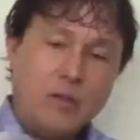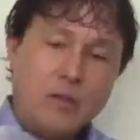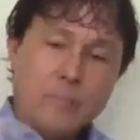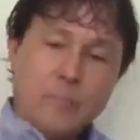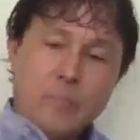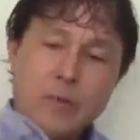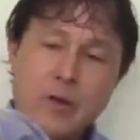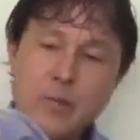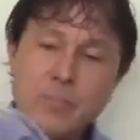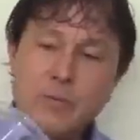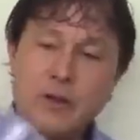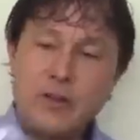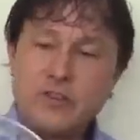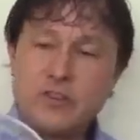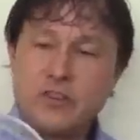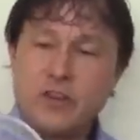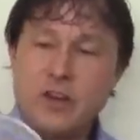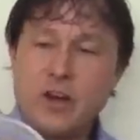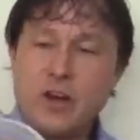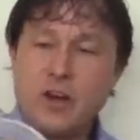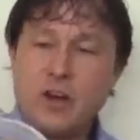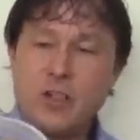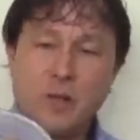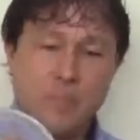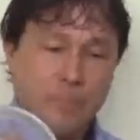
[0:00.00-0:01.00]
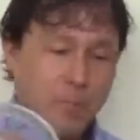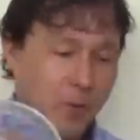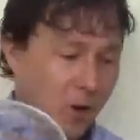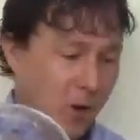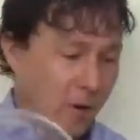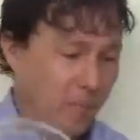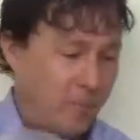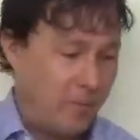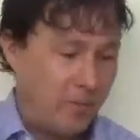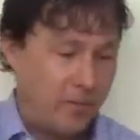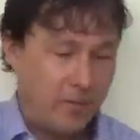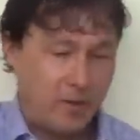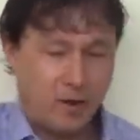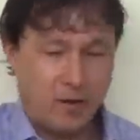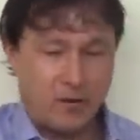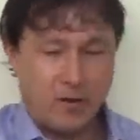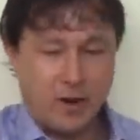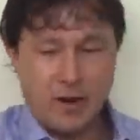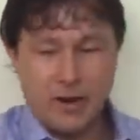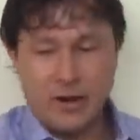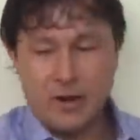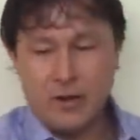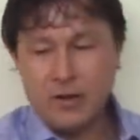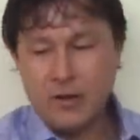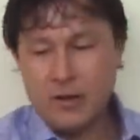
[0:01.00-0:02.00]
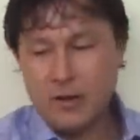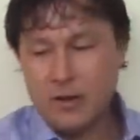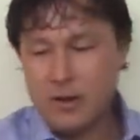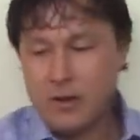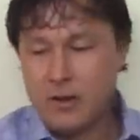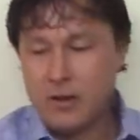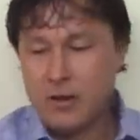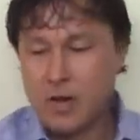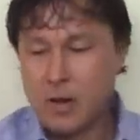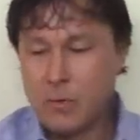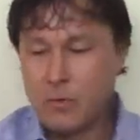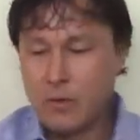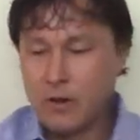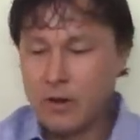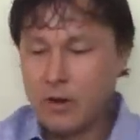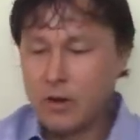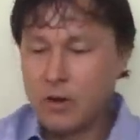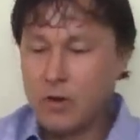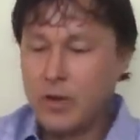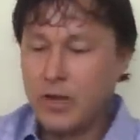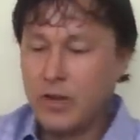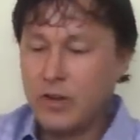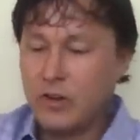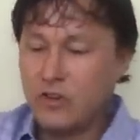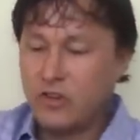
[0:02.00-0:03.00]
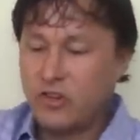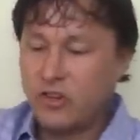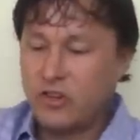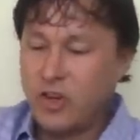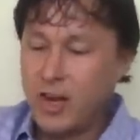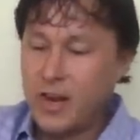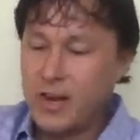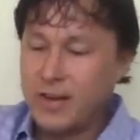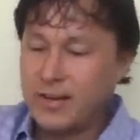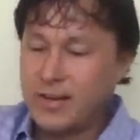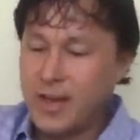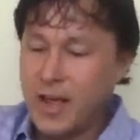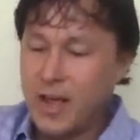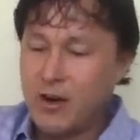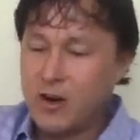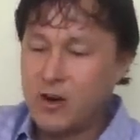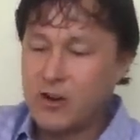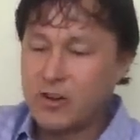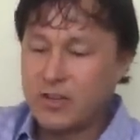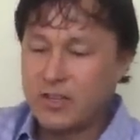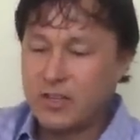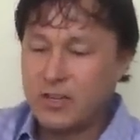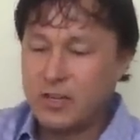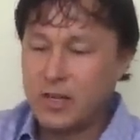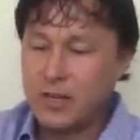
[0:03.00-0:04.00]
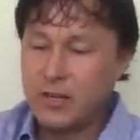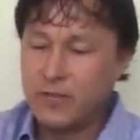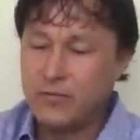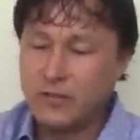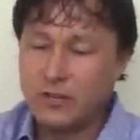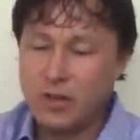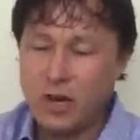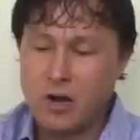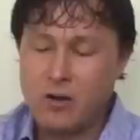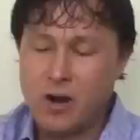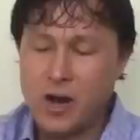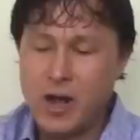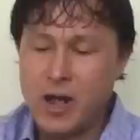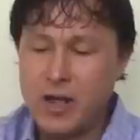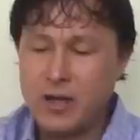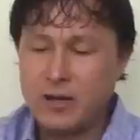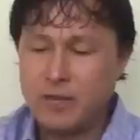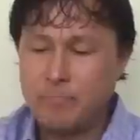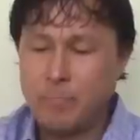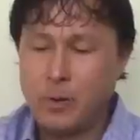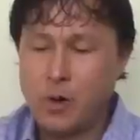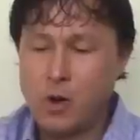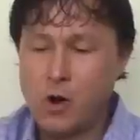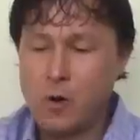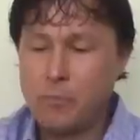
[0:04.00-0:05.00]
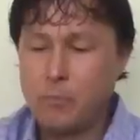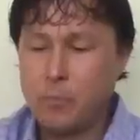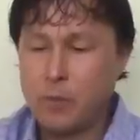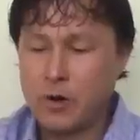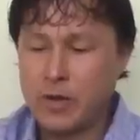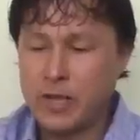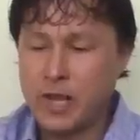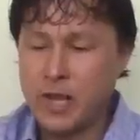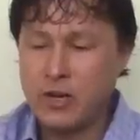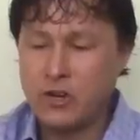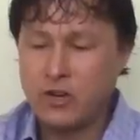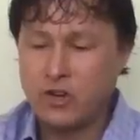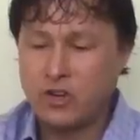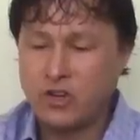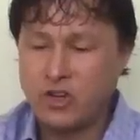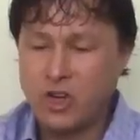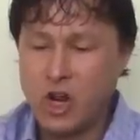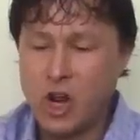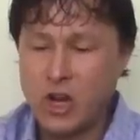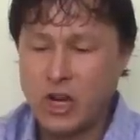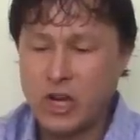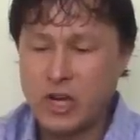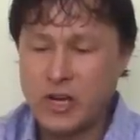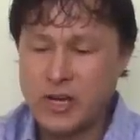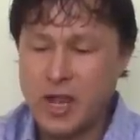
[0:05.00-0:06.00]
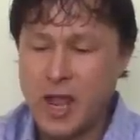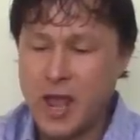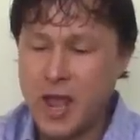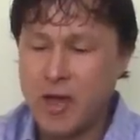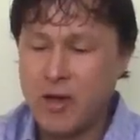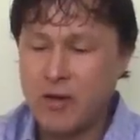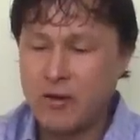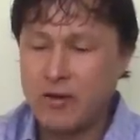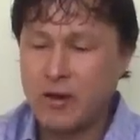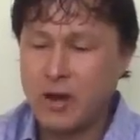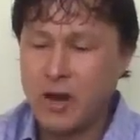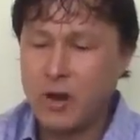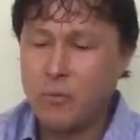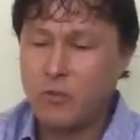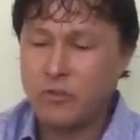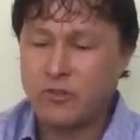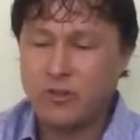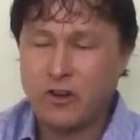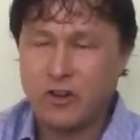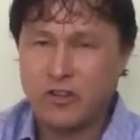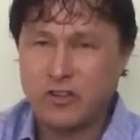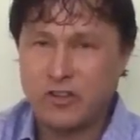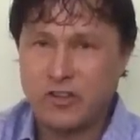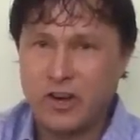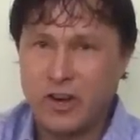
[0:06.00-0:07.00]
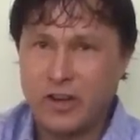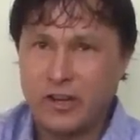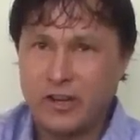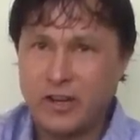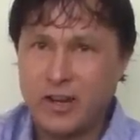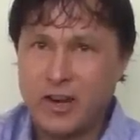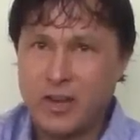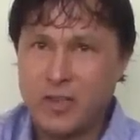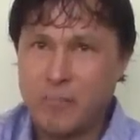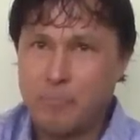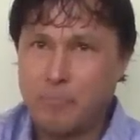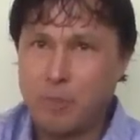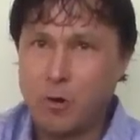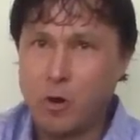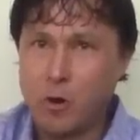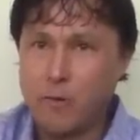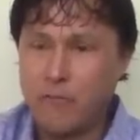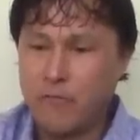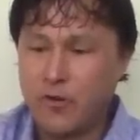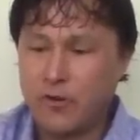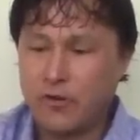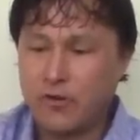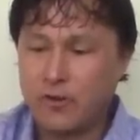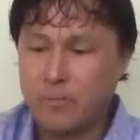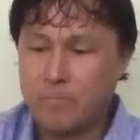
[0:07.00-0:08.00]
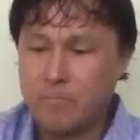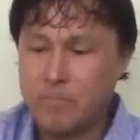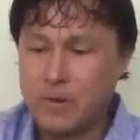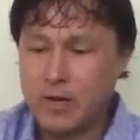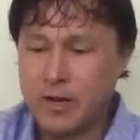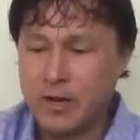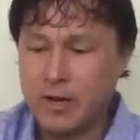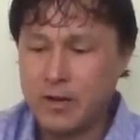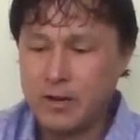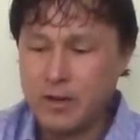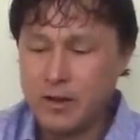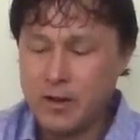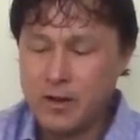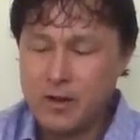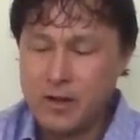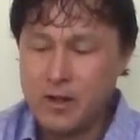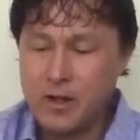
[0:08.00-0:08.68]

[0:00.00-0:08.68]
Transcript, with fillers: Pretty much got all the pulp in there, right? Now we're going to go ahead and shake down our sieves. All right, pulp, we're getting shaken down. And I wish I was shaking down the pulp for some money.